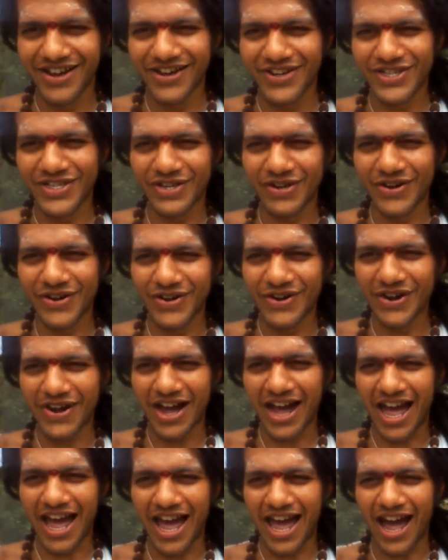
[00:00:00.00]
So
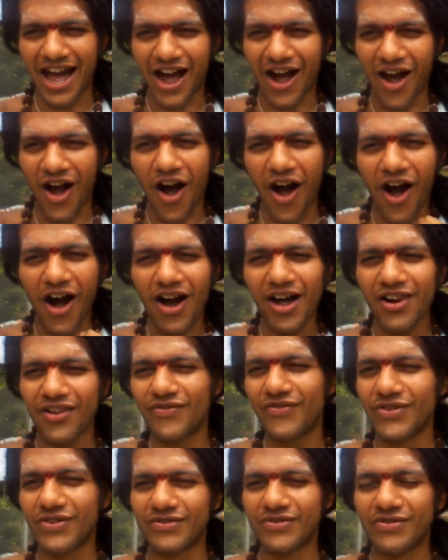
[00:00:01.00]
all
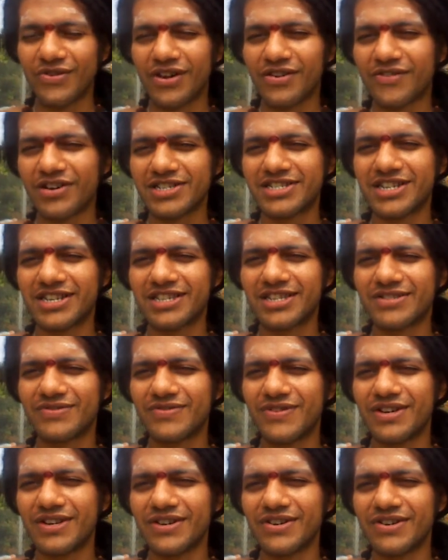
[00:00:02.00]
of you who are watching this
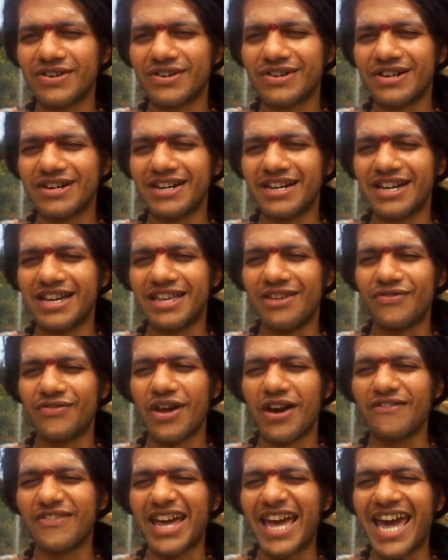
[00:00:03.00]
video, if
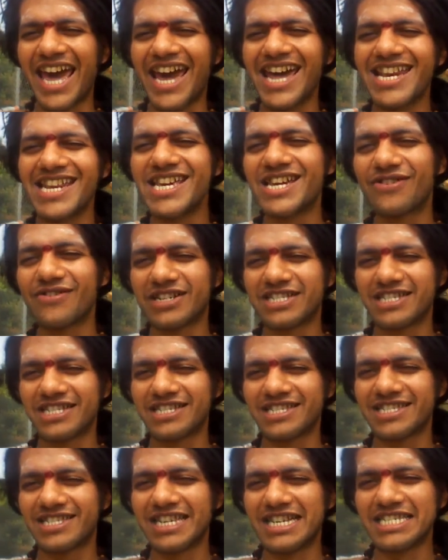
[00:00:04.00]
you have any
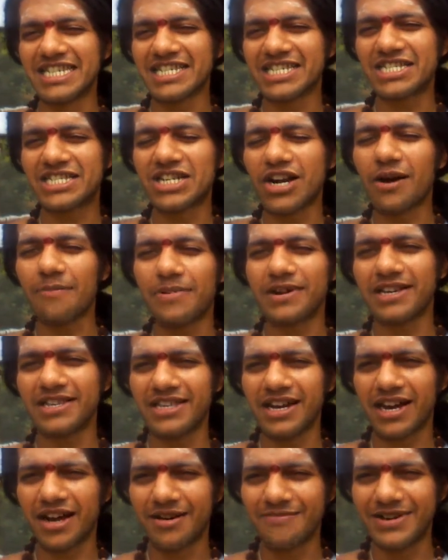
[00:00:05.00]
questions, just drop it in
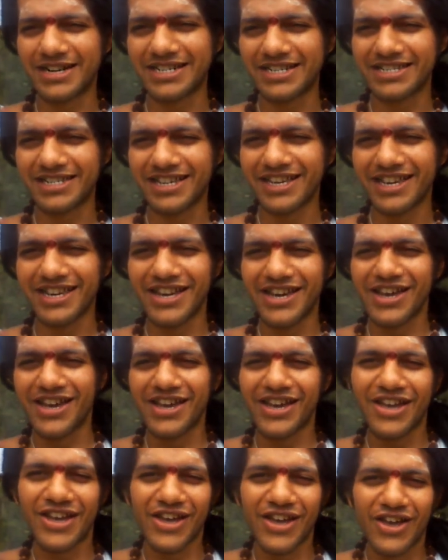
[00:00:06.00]
the comments.
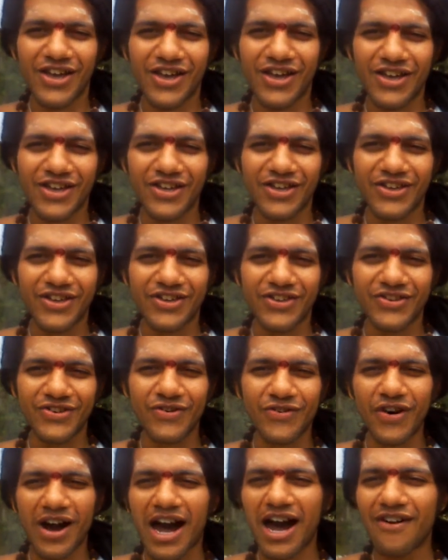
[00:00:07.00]

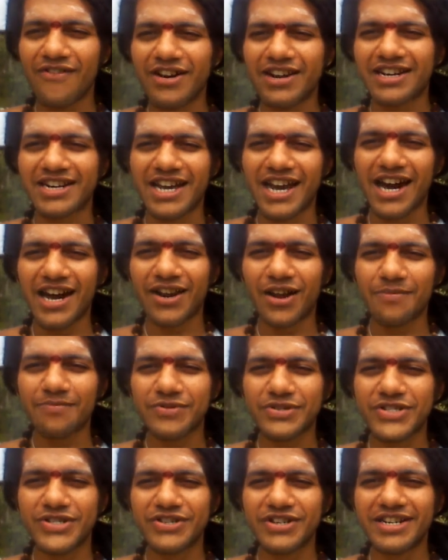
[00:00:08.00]
You have a rare
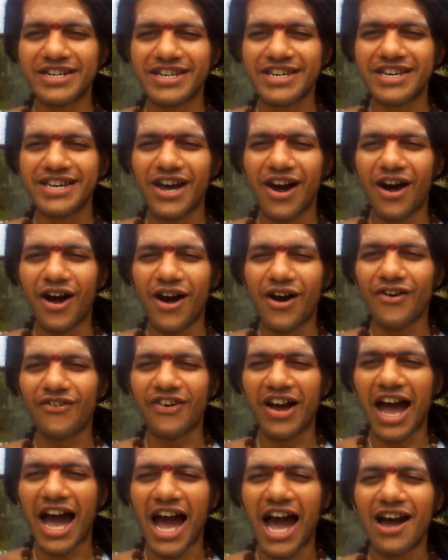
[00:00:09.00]
opportunity of
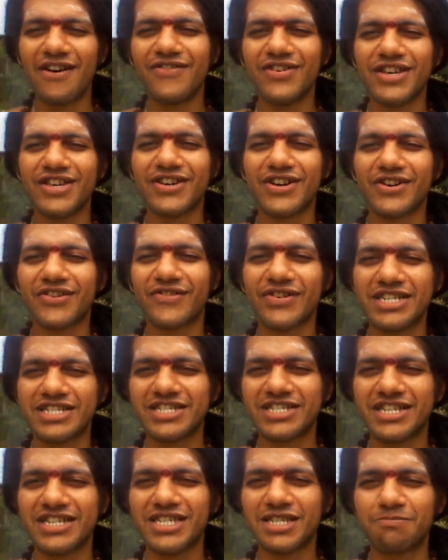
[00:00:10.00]
having your
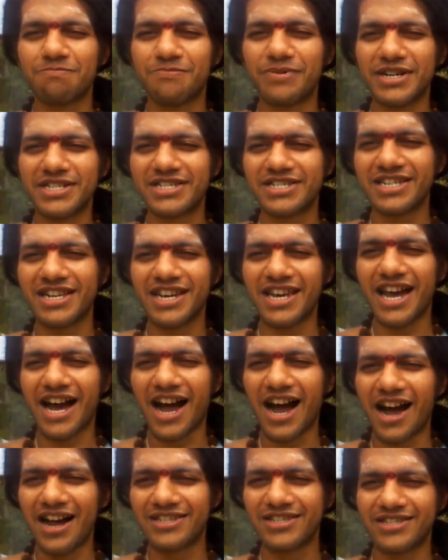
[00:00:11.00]
questions personally
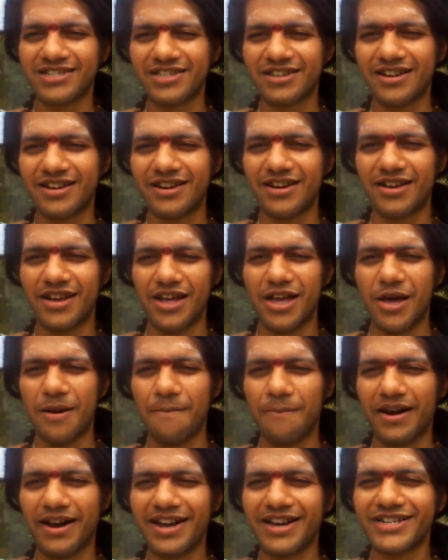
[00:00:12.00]
answered
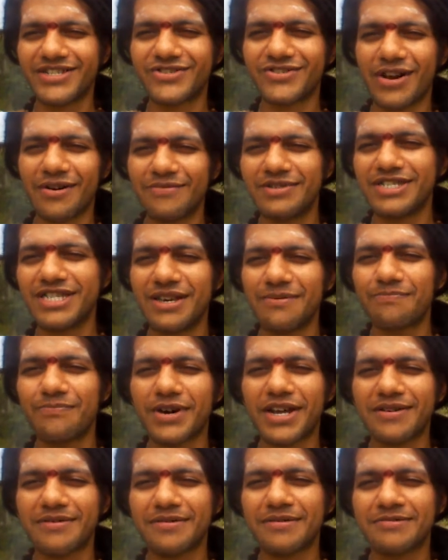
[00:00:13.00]
by Swamiji
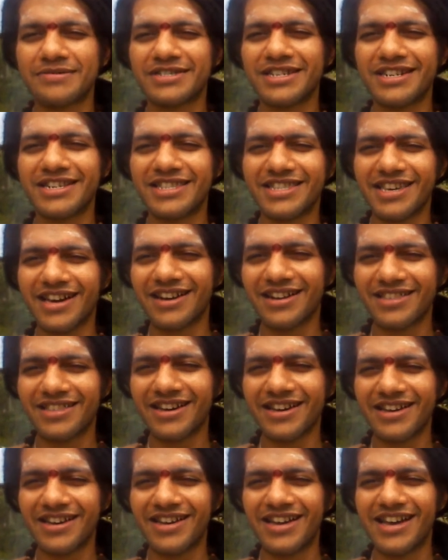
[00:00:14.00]
Paramahamsa
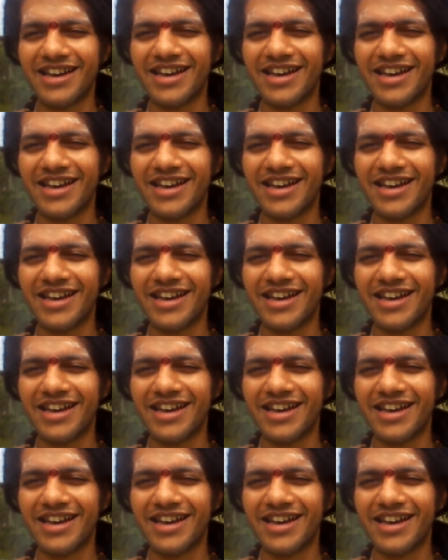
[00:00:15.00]
Nithyananda,